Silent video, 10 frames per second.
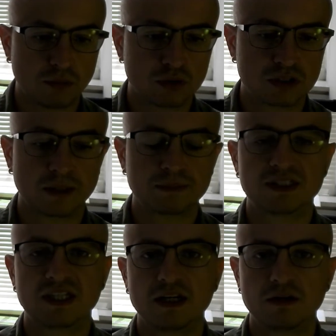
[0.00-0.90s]

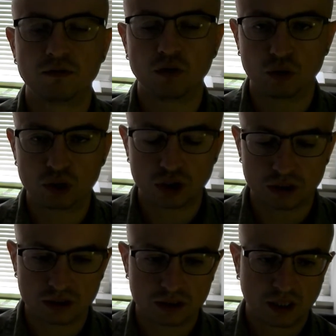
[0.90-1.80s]
substantive
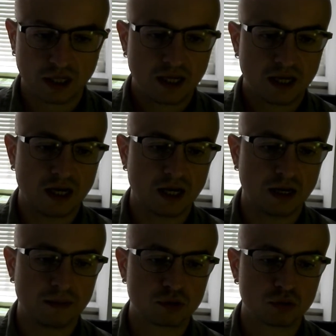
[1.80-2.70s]
notions
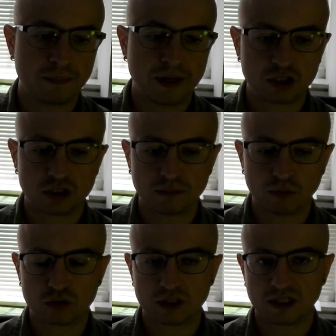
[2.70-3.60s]
to measure
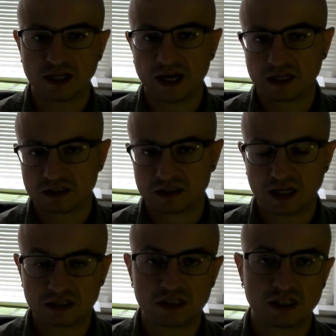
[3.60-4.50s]
democratic
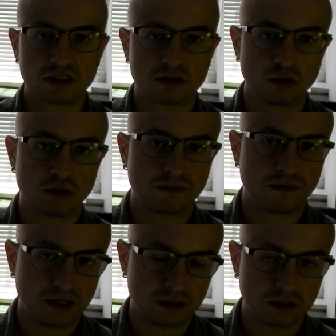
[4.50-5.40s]
success or
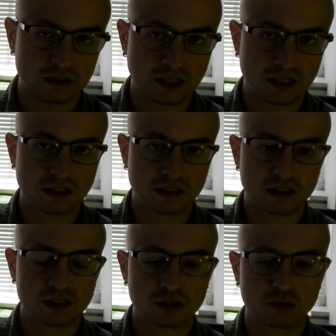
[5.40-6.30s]
failure. I think
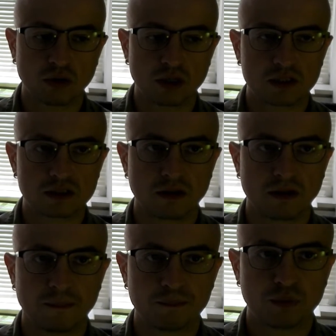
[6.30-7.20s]
this is quite
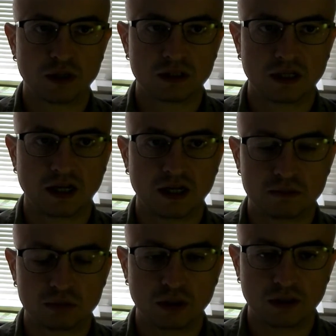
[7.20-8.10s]
part that I
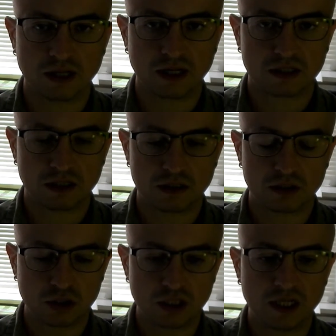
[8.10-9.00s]
really liked in the
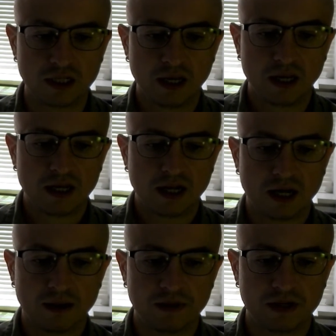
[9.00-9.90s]
reading,
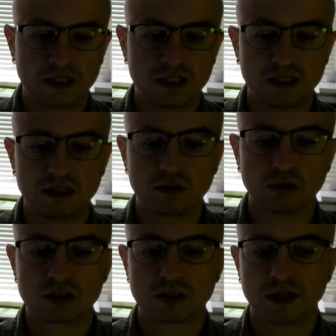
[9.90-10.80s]
where he
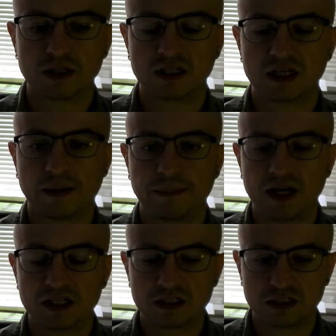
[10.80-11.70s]
talks about the
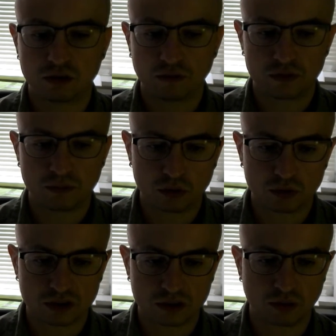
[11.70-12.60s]
capacity of
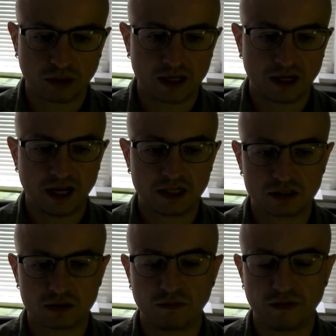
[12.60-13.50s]
democracy to enhance
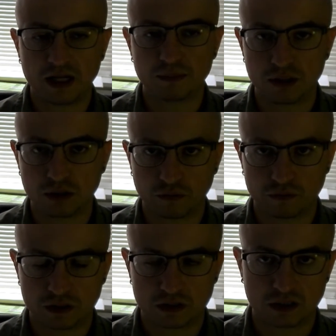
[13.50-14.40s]
the well-being of
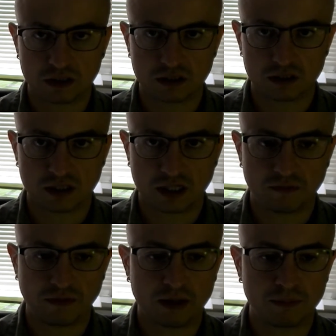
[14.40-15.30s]
its citizens. And the
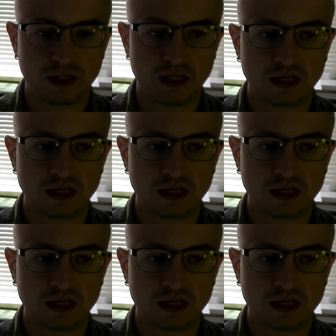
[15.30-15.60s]
well-being